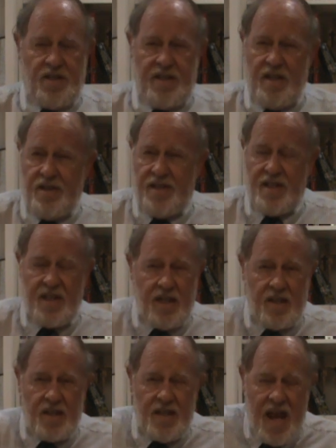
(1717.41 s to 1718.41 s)
still
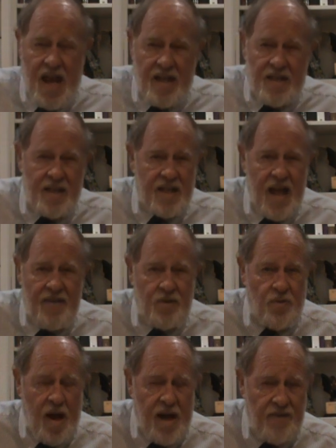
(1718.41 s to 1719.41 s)
6 states that
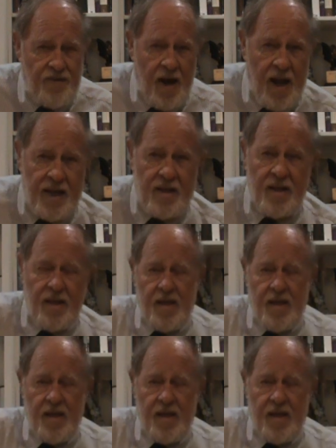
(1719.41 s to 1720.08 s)
haven't ratified,